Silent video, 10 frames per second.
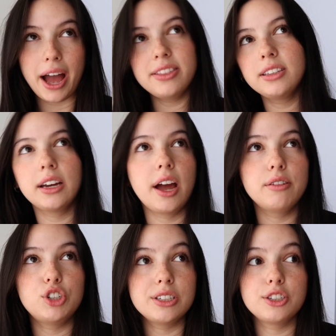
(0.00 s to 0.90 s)
But I think that kind
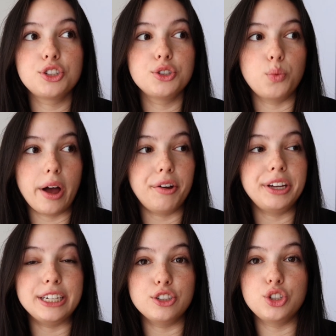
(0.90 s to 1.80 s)
of transitions well
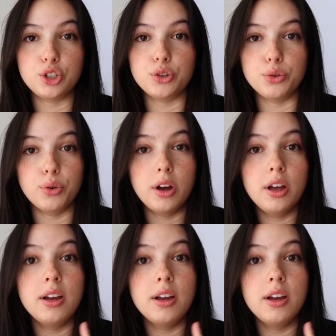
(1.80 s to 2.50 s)
into